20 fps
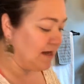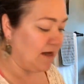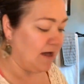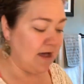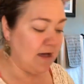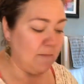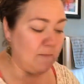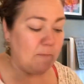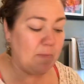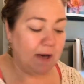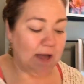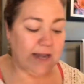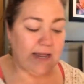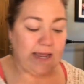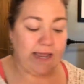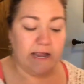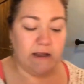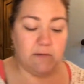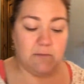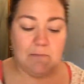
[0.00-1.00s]
But
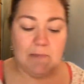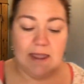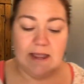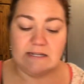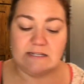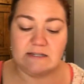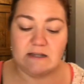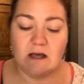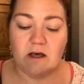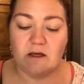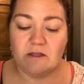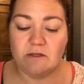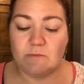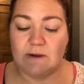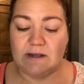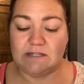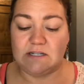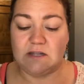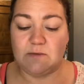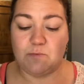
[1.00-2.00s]
it makes all the
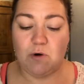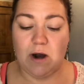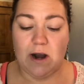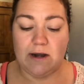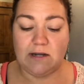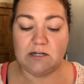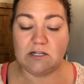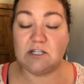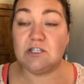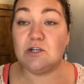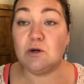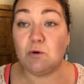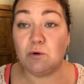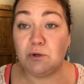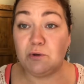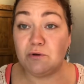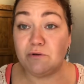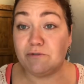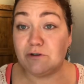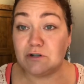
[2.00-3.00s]
rest of the products so
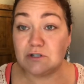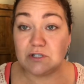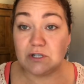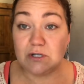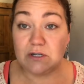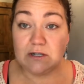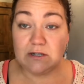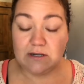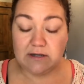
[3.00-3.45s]
universal.